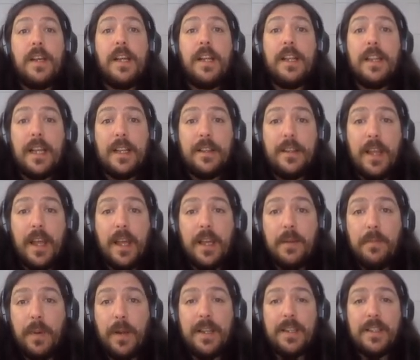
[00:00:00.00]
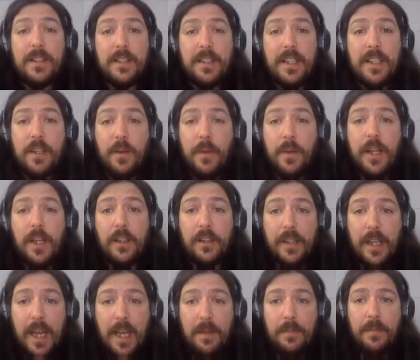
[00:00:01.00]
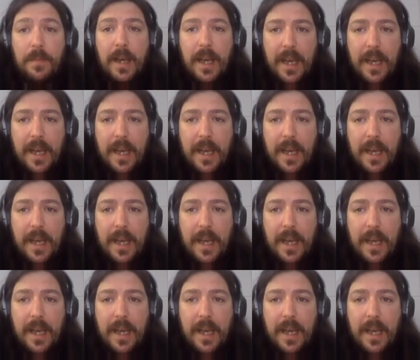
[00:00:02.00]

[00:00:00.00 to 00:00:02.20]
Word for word: that takes place in real time